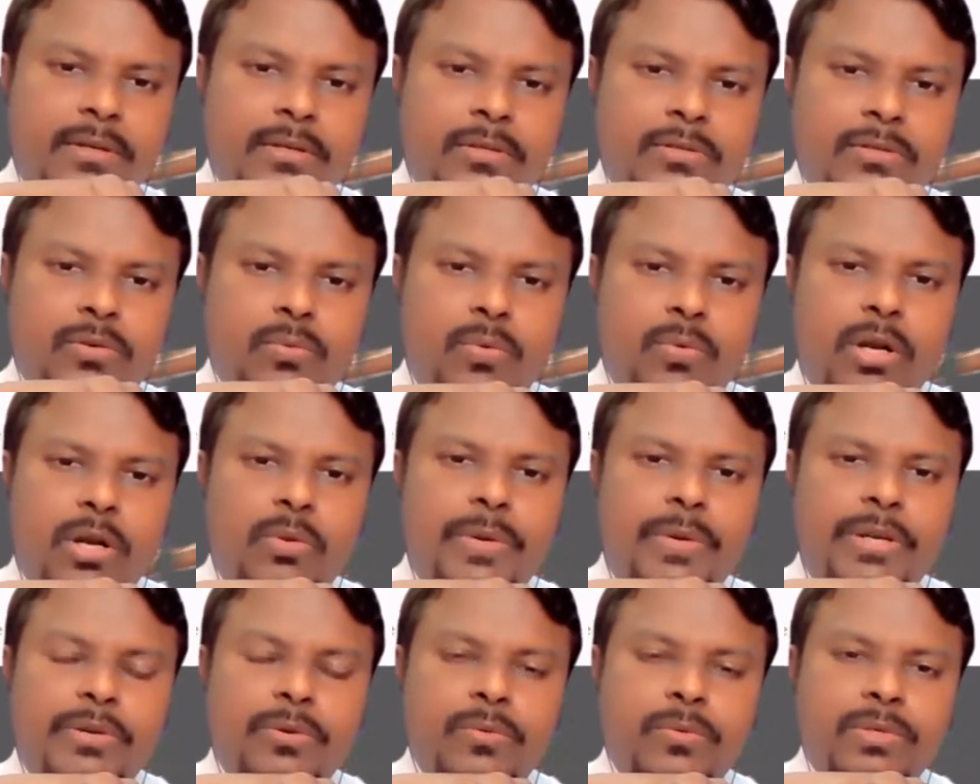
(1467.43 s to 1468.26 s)
So what
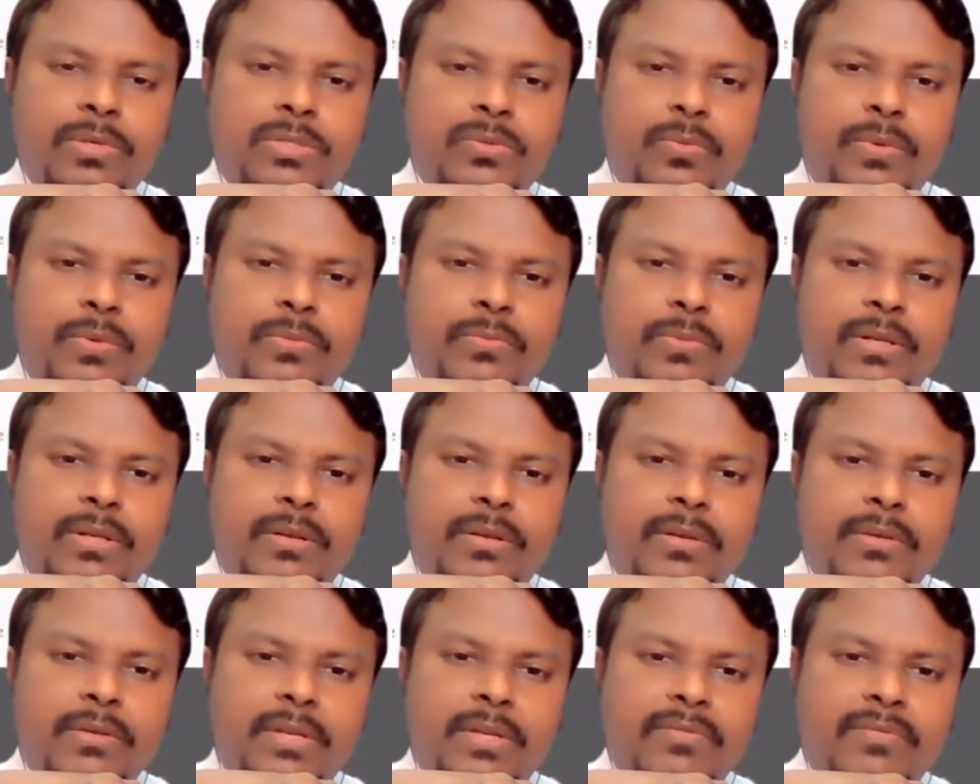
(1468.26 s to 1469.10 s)
we do is we will
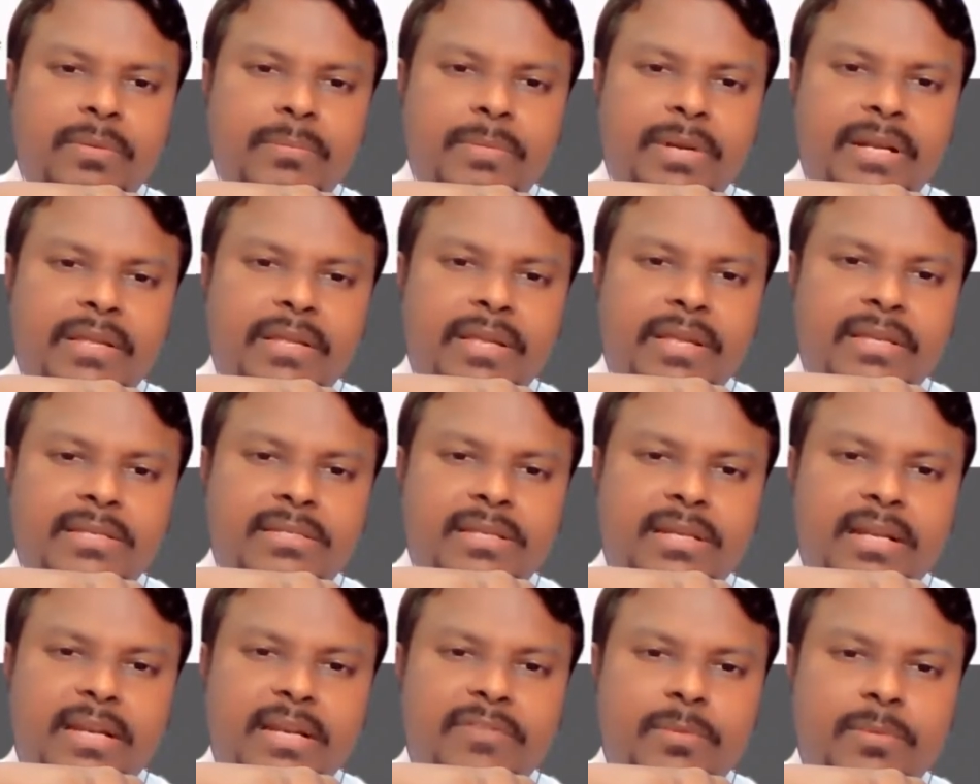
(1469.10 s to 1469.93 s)
give a
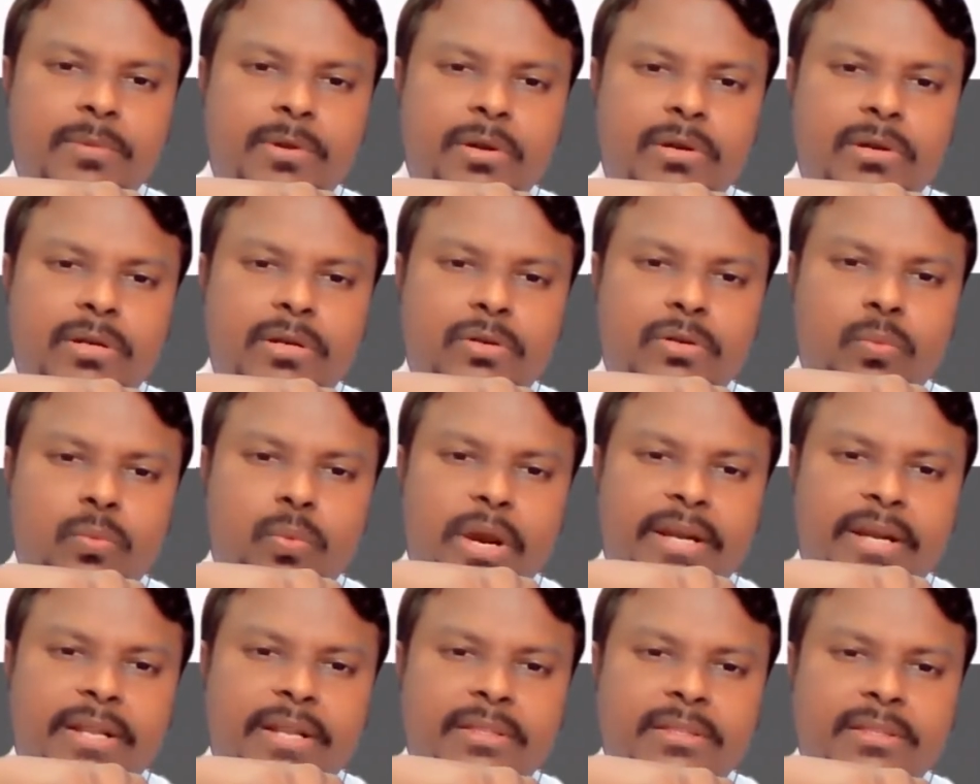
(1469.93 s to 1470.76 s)
medication alpha blocker to
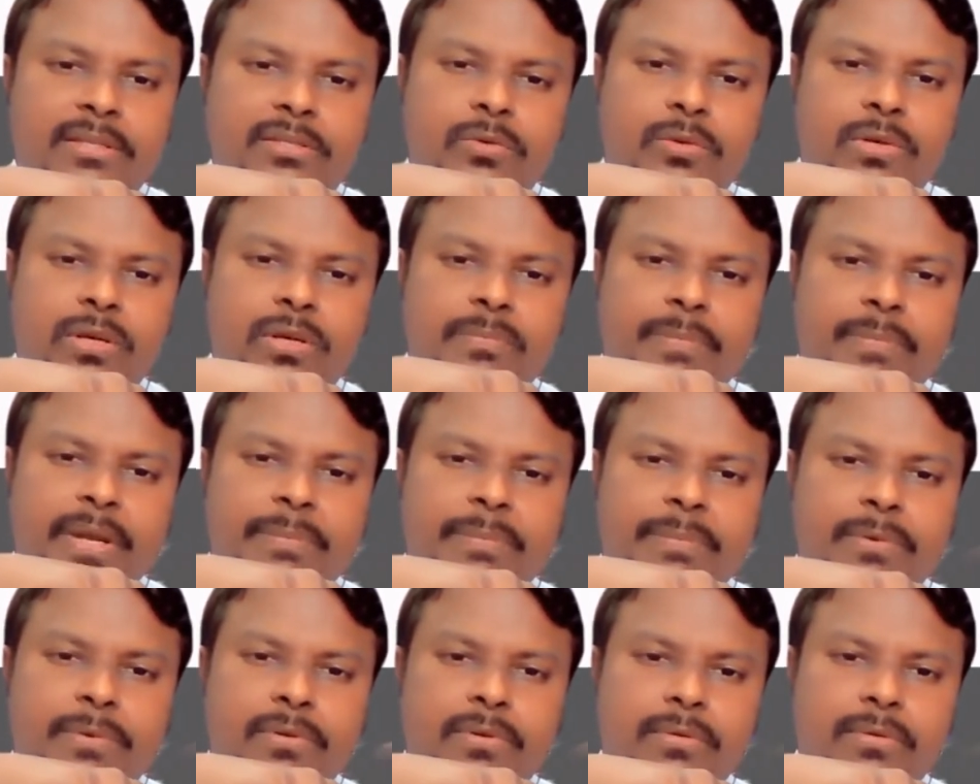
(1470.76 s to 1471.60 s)
widen this urine
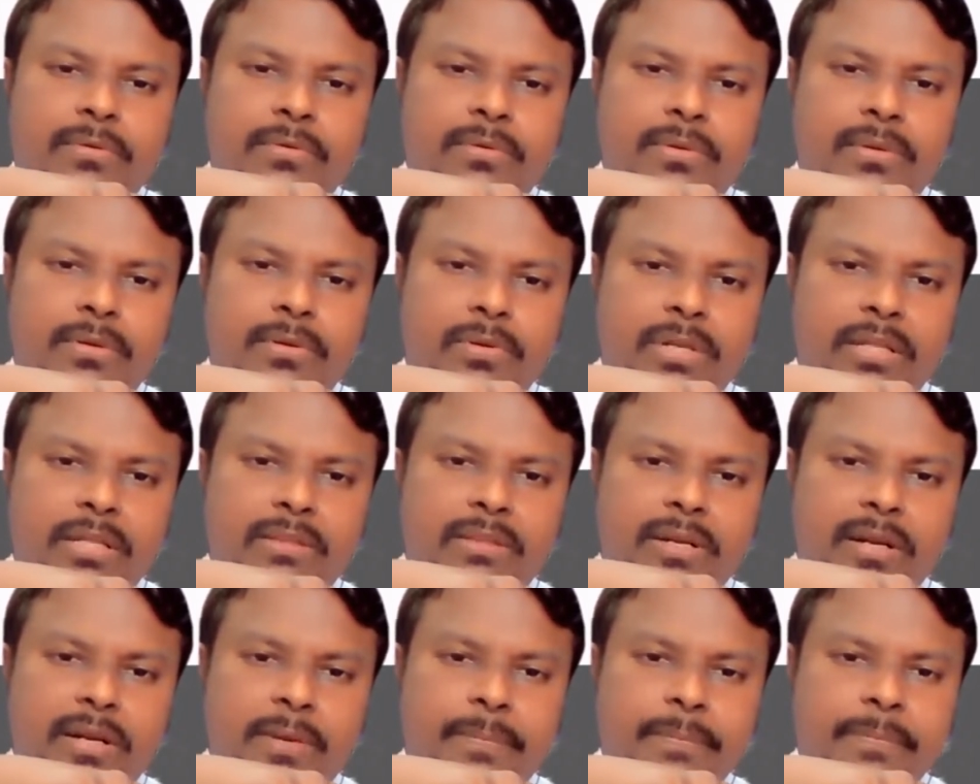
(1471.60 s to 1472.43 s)
pipe, the
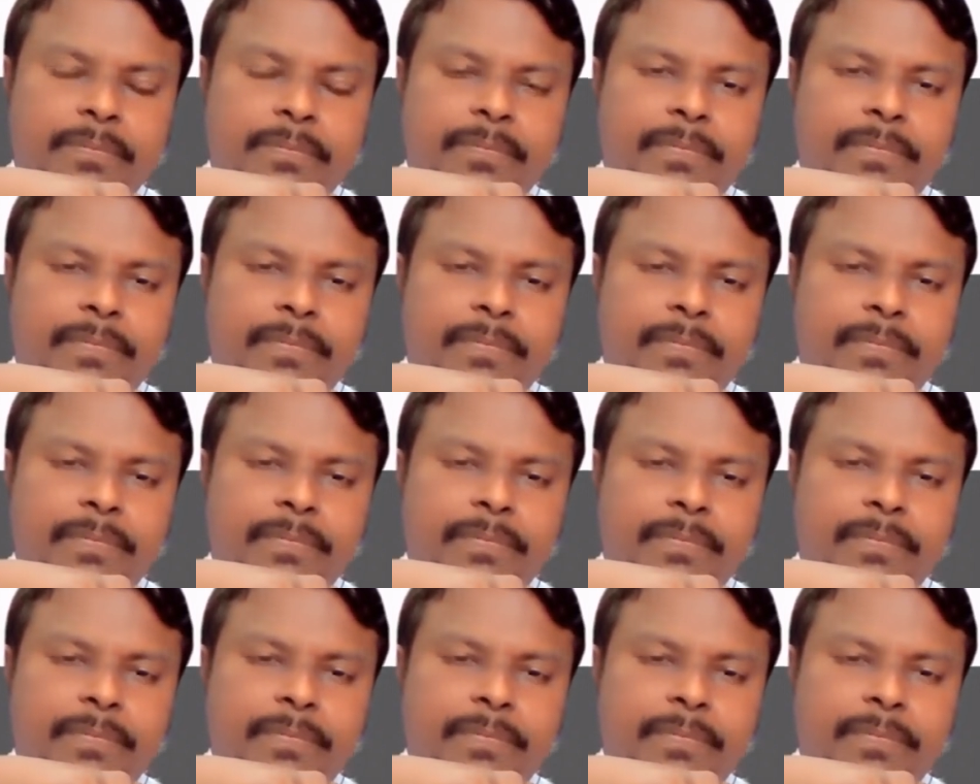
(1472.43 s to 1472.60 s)
urethra.